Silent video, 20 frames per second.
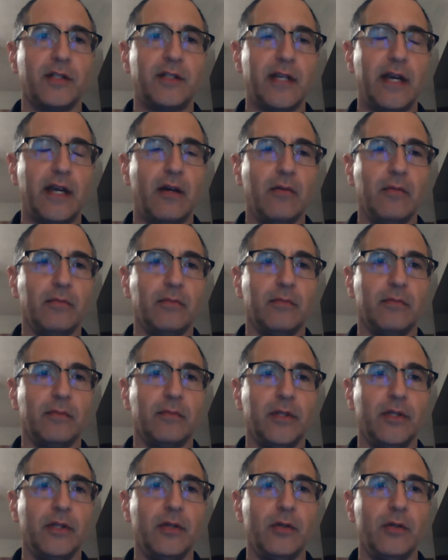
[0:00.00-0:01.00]
The town
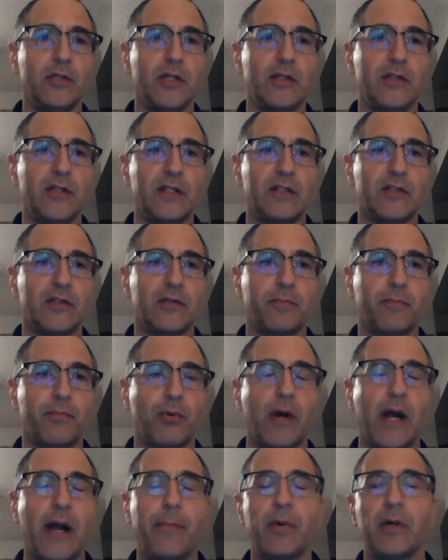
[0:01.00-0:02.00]
uses its
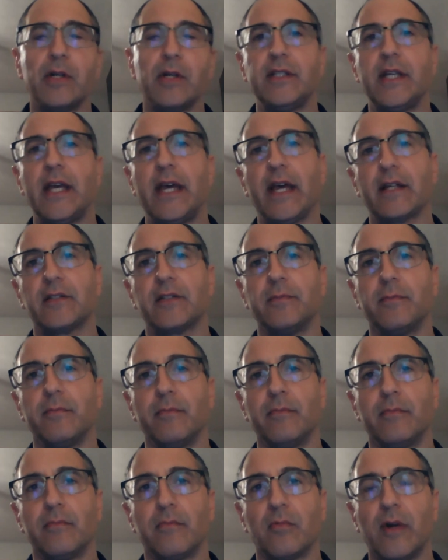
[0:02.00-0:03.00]
property tax
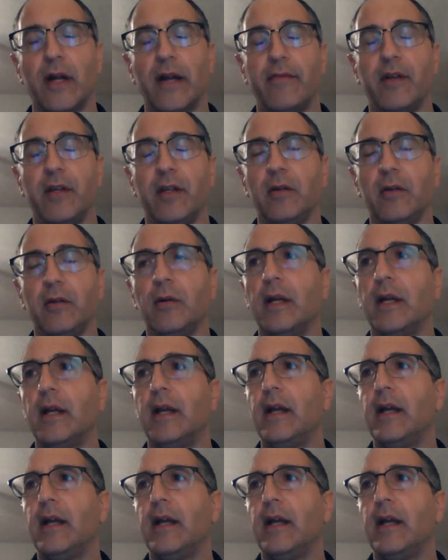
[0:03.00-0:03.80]
revenue